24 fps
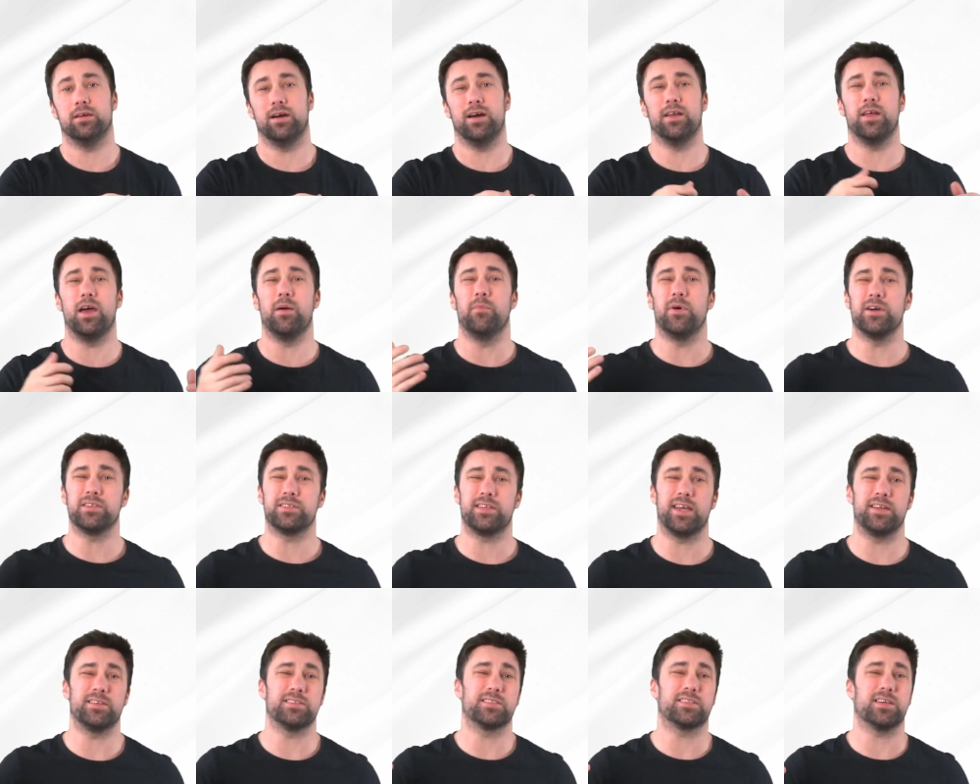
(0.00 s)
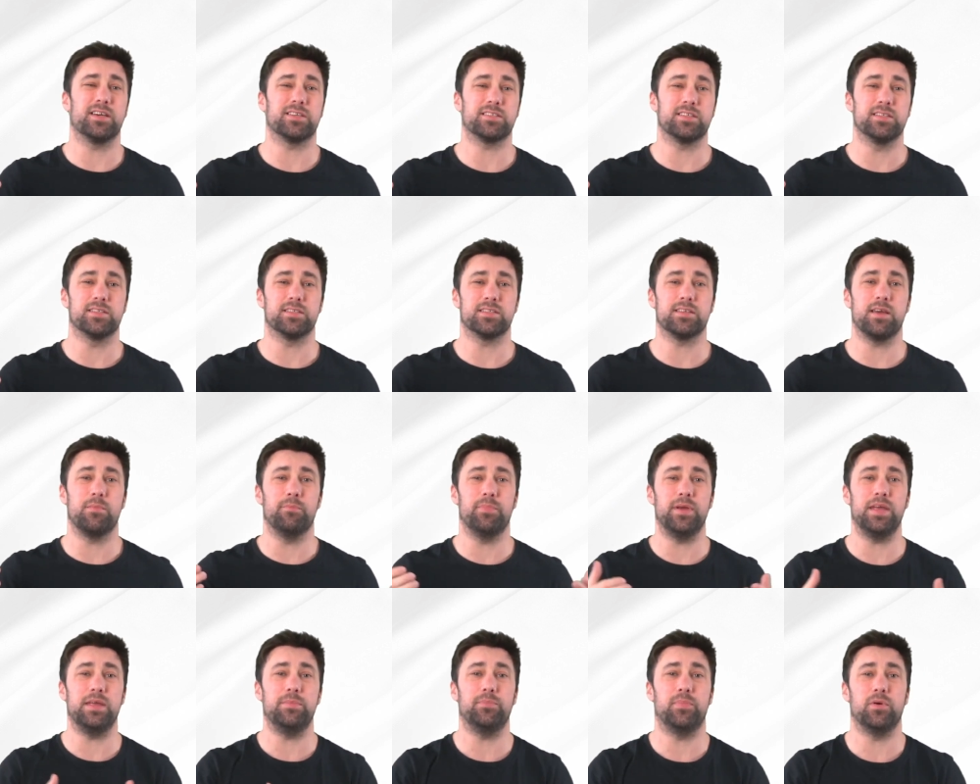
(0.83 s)
I know it might sound disgusting to some
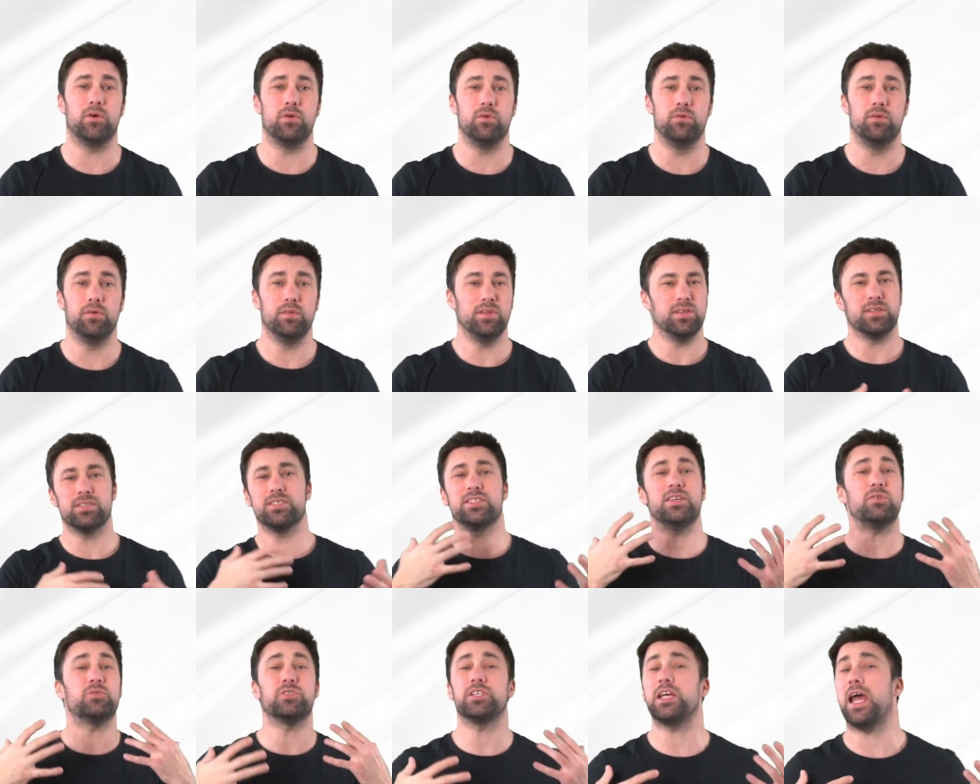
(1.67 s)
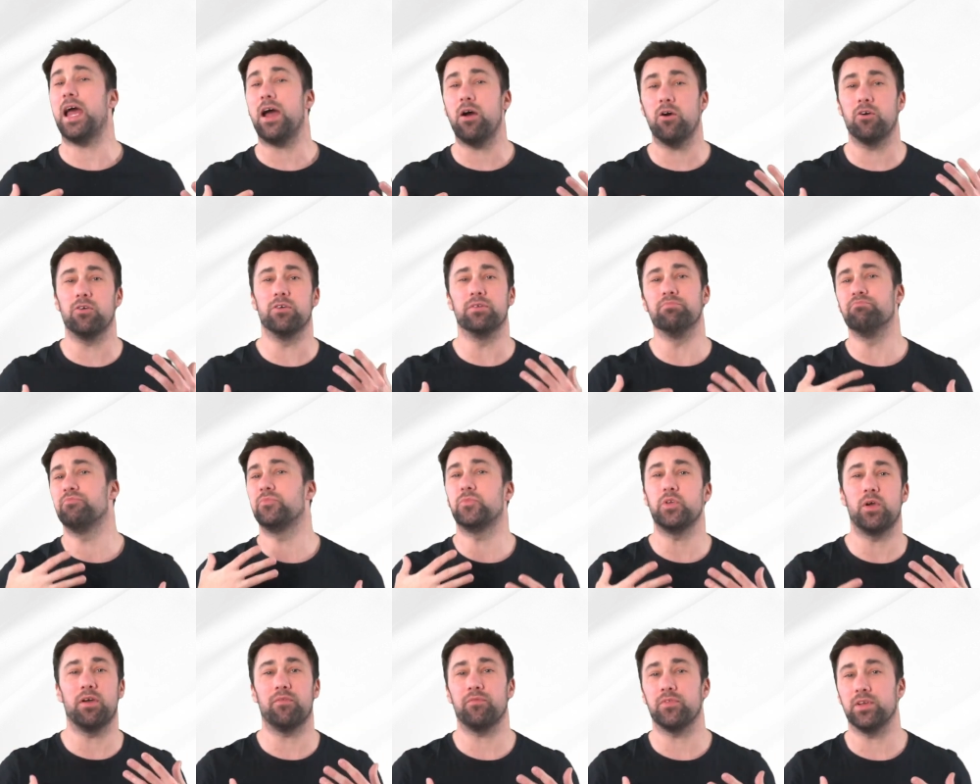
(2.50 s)
people. Still shower and
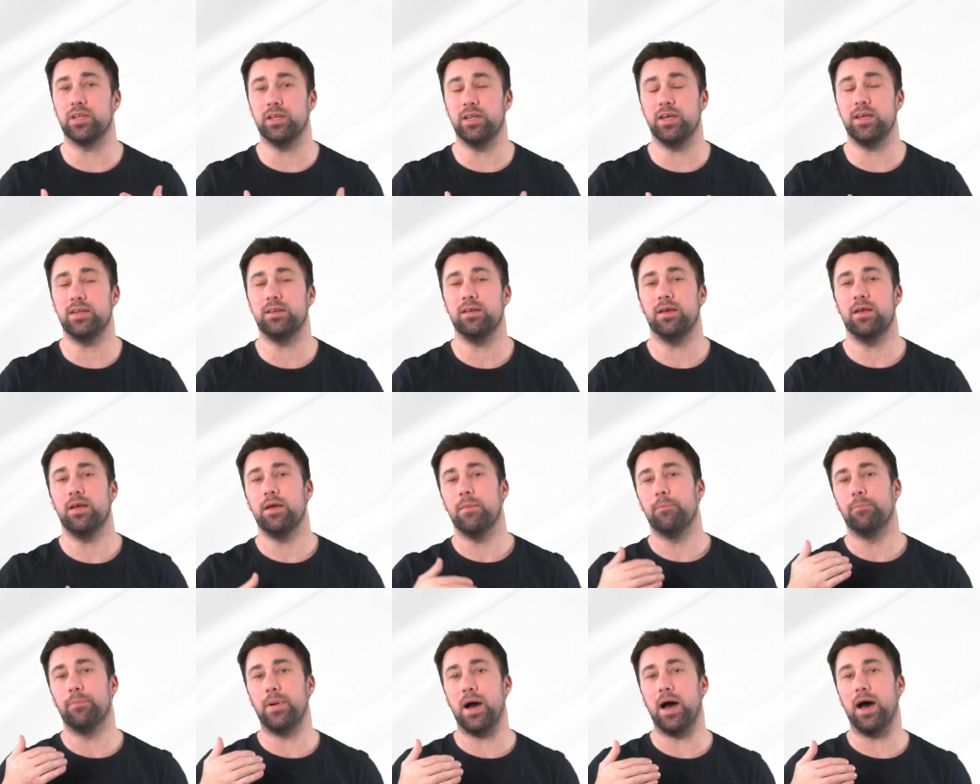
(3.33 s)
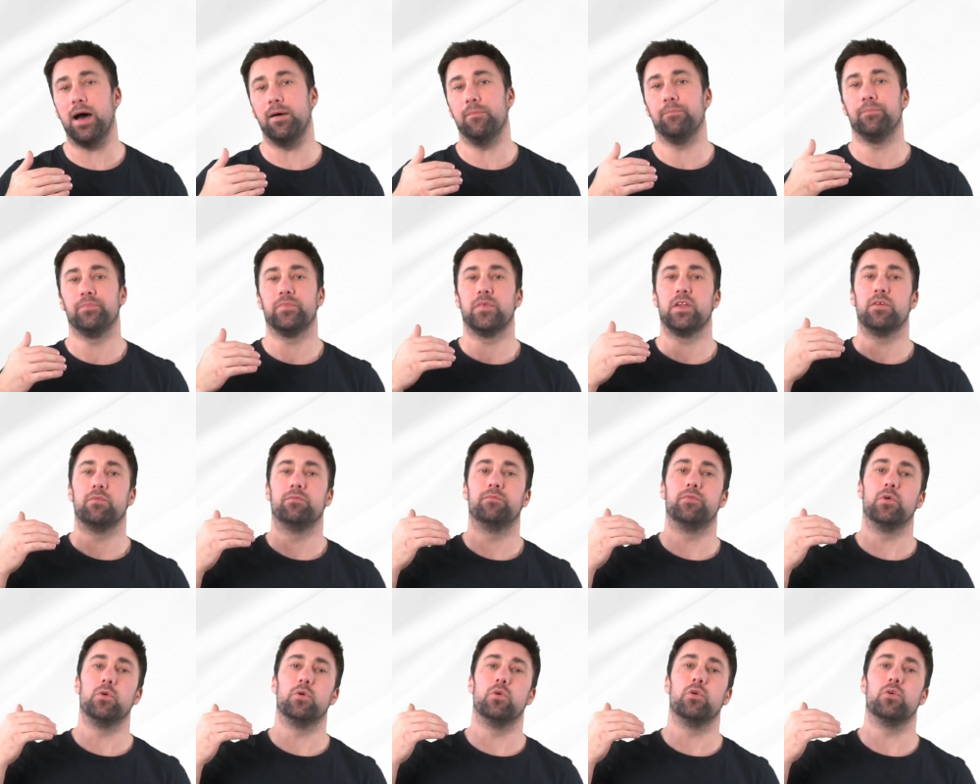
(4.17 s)
do everything you need, but
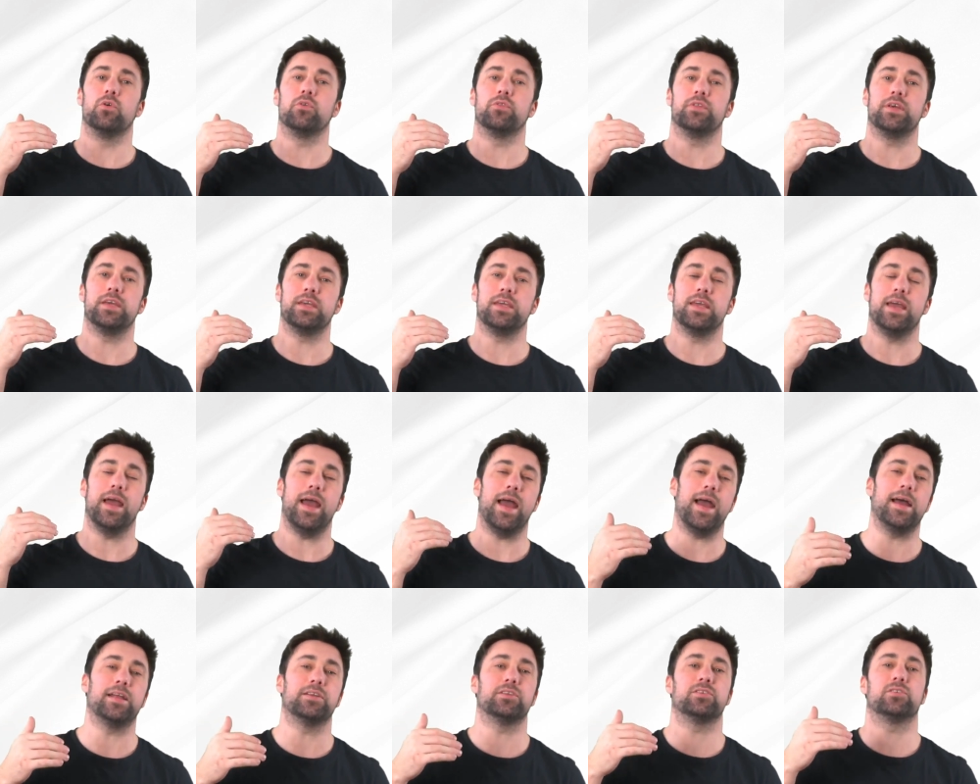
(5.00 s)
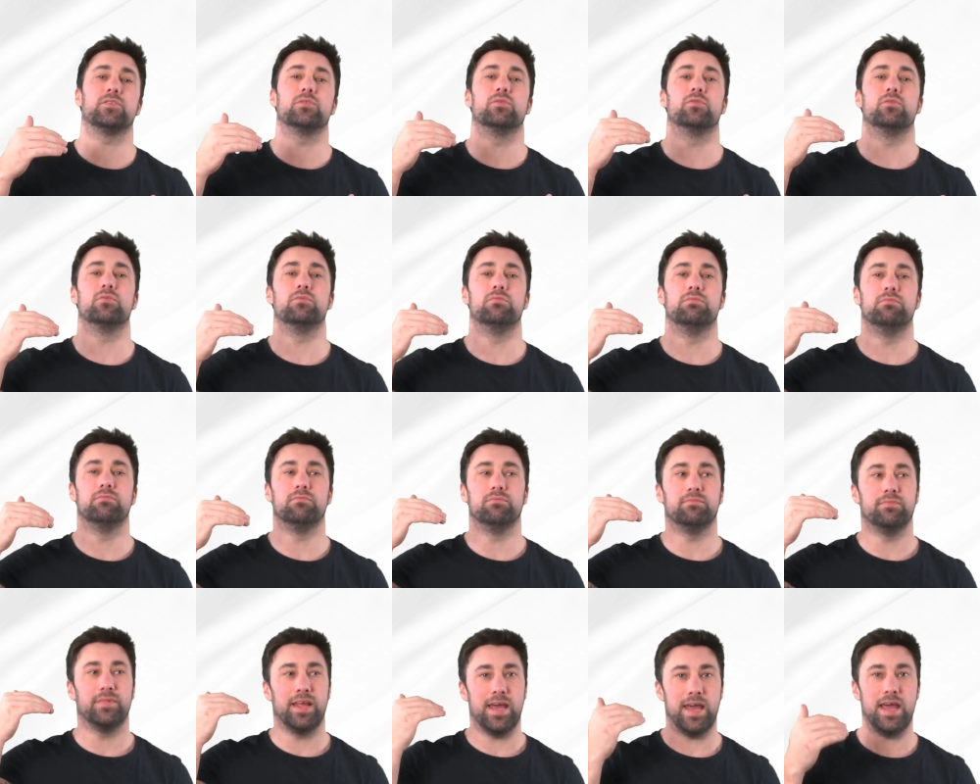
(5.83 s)
for the actual
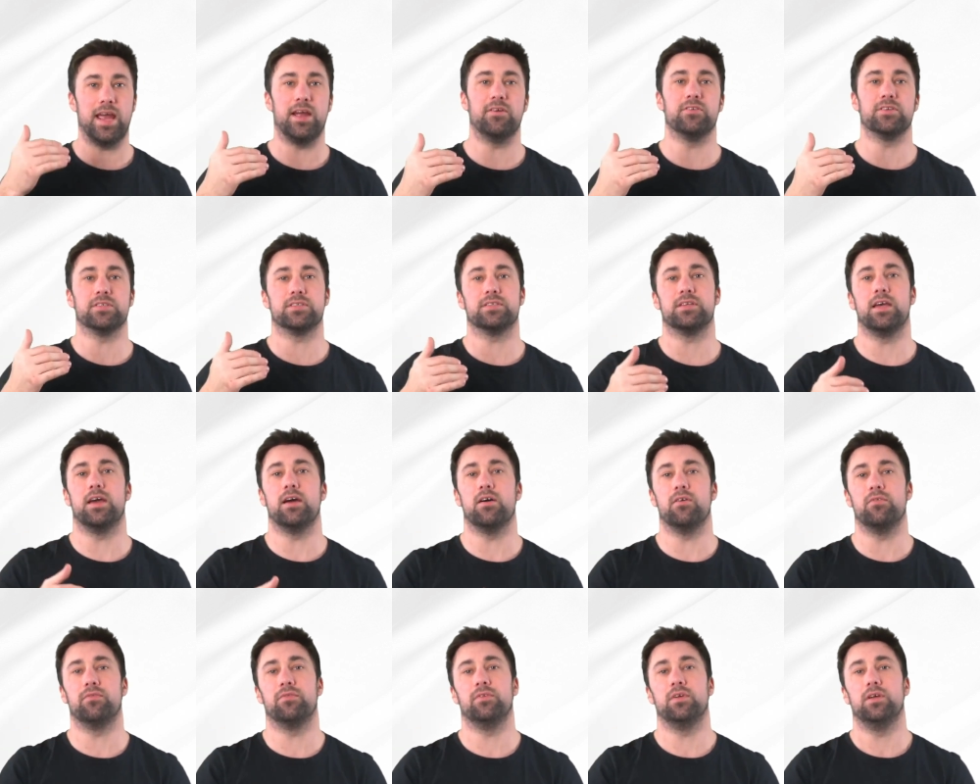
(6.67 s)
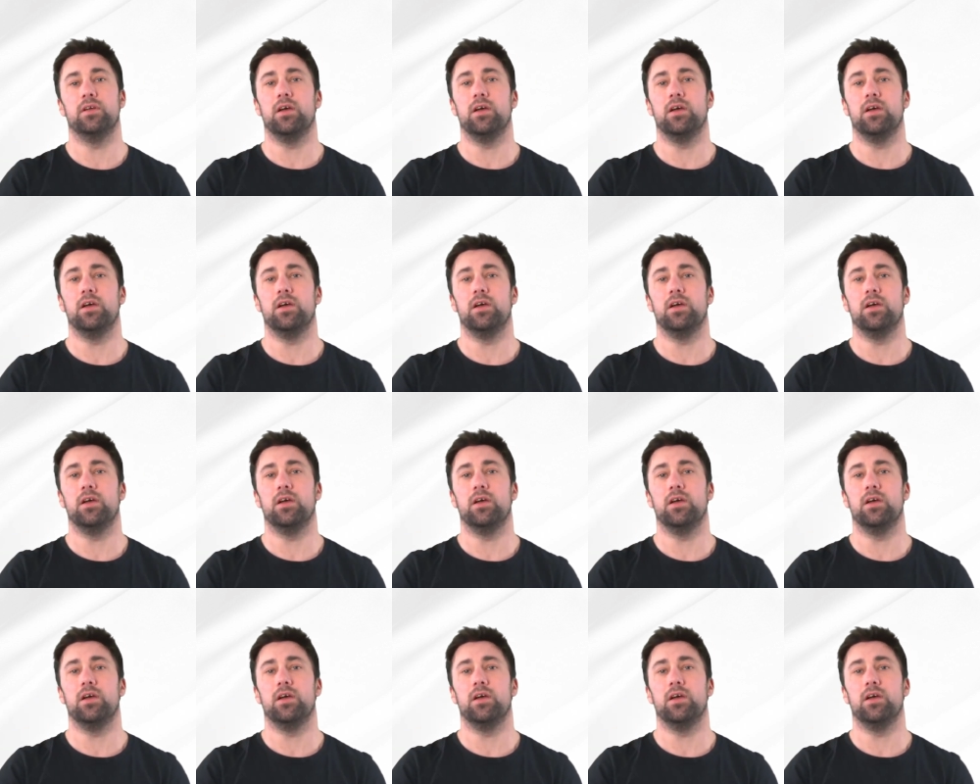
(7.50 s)
hair itself,